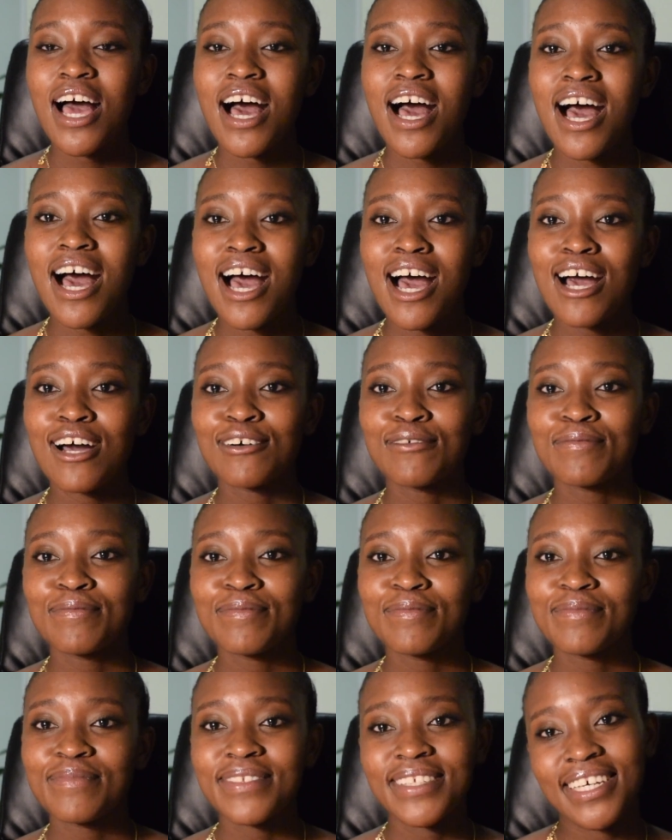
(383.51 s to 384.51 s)

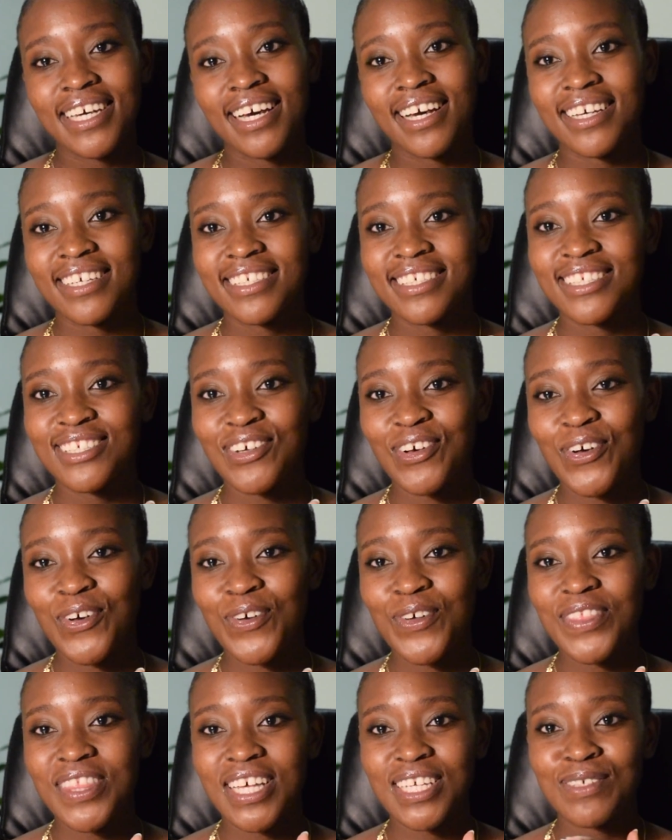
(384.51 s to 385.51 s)
Yeah,
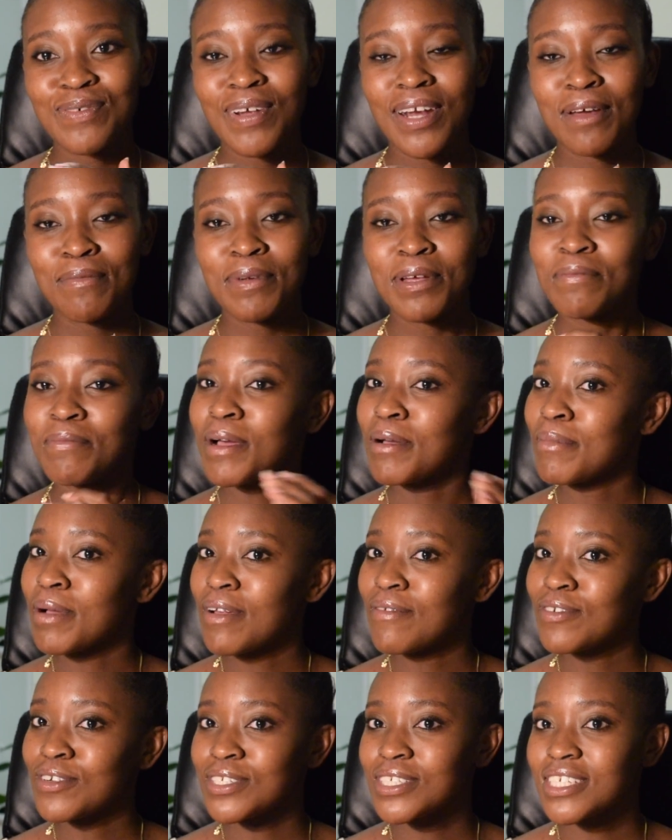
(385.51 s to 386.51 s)
so that's what I meant by my
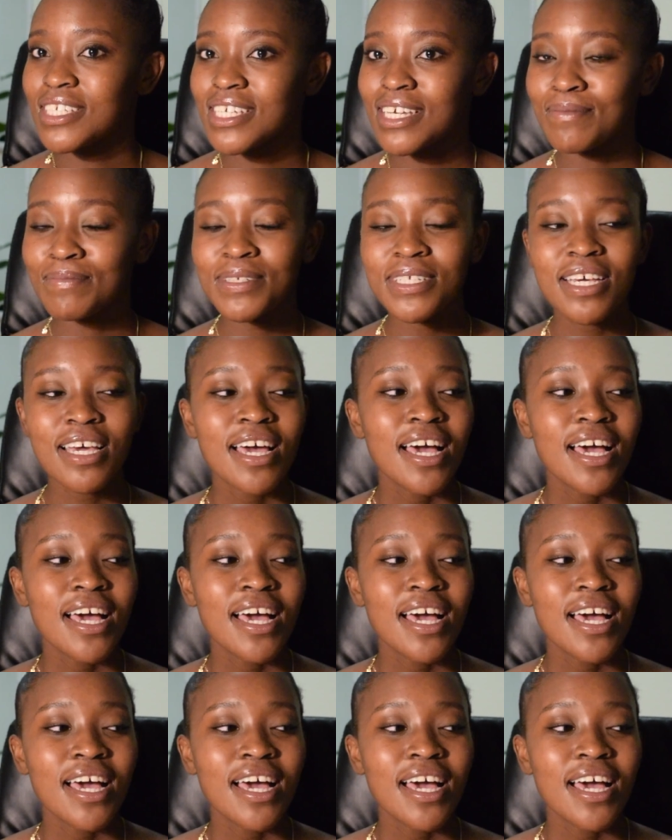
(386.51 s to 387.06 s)
first attempt.